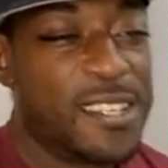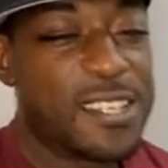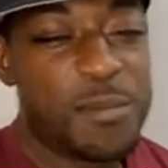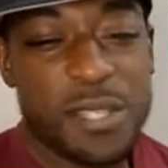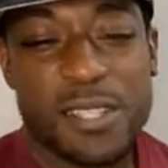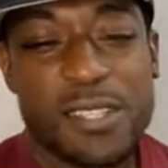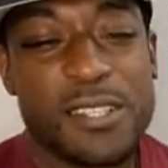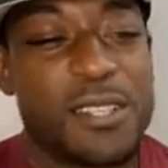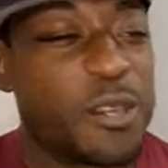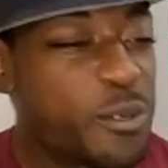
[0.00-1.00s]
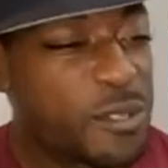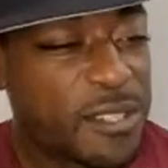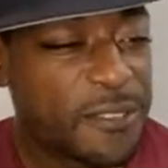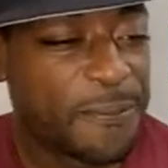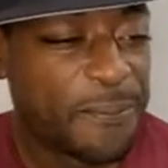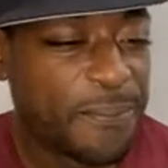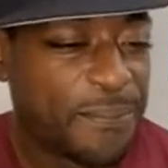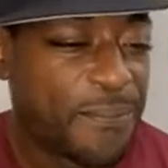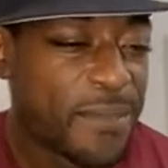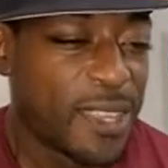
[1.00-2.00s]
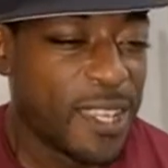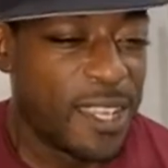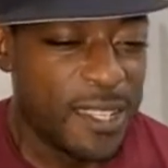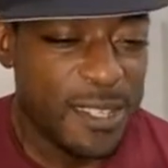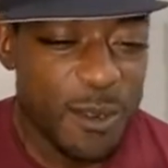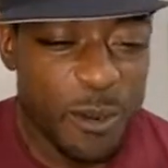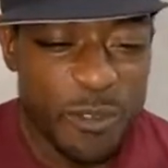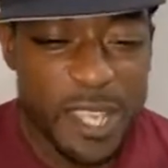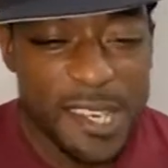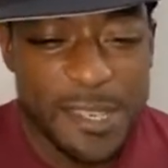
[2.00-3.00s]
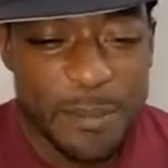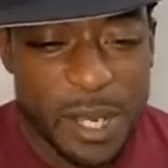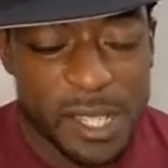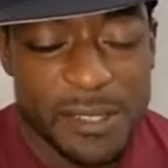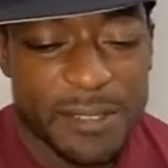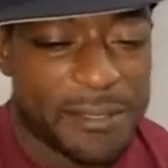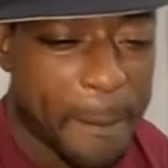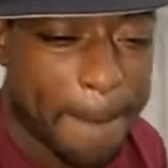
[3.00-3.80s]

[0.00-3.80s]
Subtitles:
attempt to get the alerts, hit the notification button.